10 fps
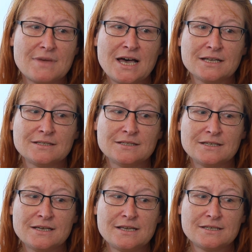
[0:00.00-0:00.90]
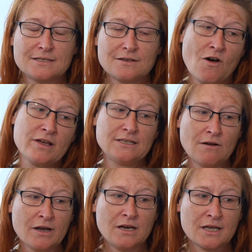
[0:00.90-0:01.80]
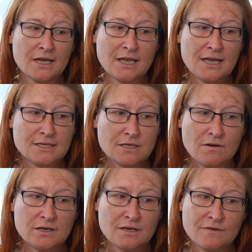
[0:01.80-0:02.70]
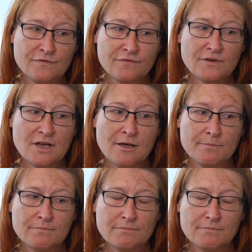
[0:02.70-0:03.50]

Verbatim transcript: and it's, I, I look at it as kind of um,